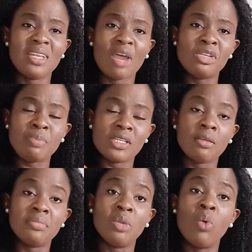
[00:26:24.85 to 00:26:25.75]
I respect
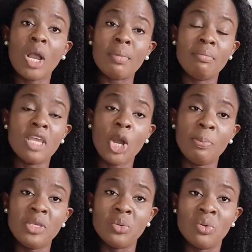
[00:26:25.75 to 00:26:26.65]
something, we'll come and be
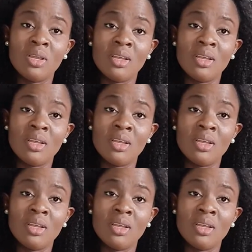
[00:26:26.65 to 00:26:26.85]
helping you.